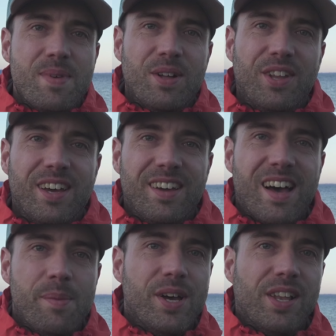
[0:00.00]
Milner.
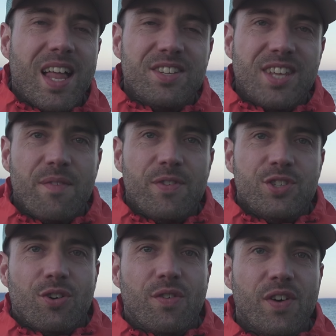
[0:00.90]
I'm a landscape
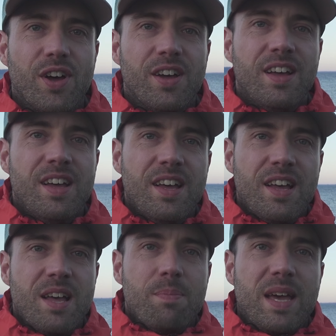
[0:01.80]
photographer
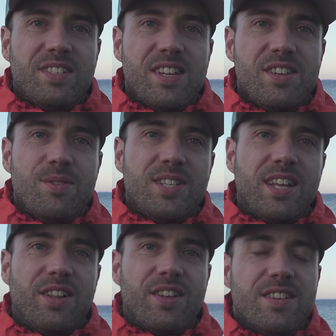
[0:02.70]
based in New
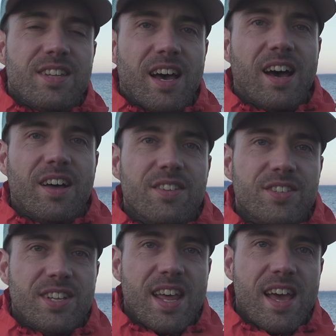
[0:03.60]
Zealand, and
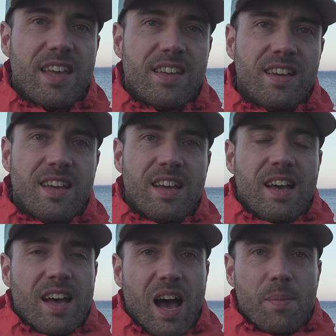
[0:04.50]
today
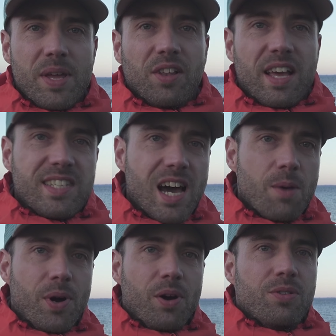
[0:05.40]
I'm in Lake
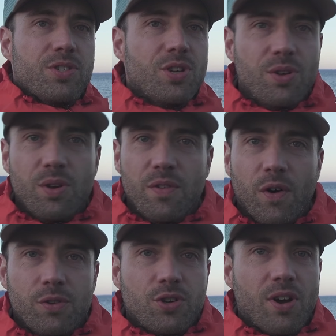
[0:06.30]
Taupo to
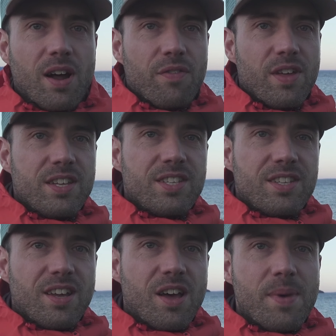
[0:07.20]
photograph this
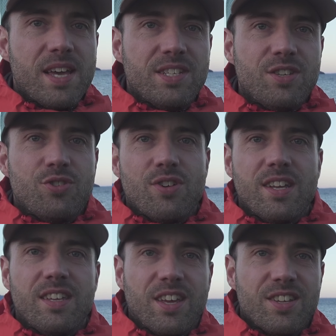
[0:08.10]
amazing tree
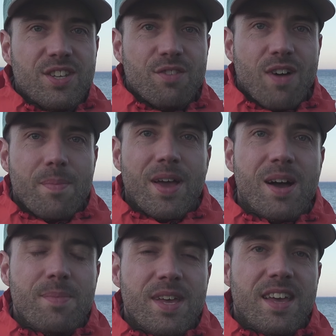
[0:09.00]
you can see right
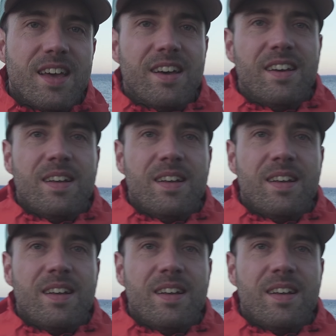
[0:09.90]
behind me here.